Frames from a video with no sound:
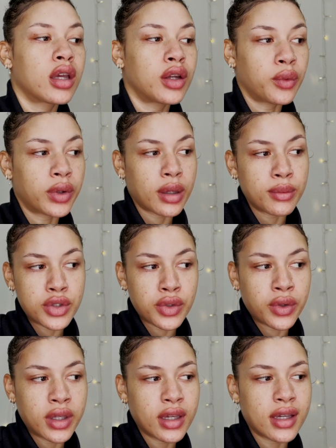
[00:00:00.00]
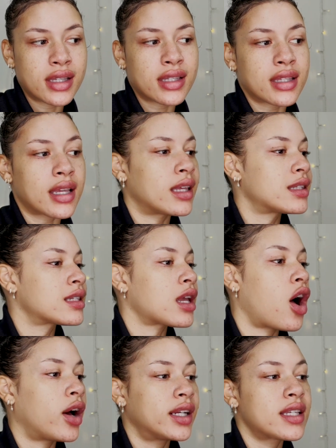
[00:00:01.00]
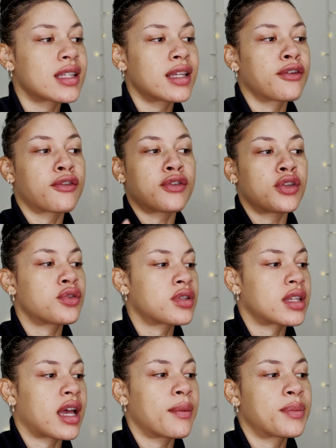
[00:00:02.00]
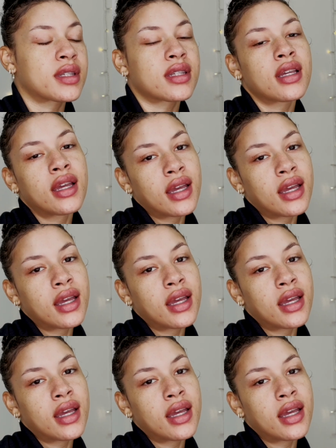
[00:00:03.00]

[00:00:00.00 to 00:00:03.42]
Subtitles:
and what I'm doing, because it's honestly a few steps.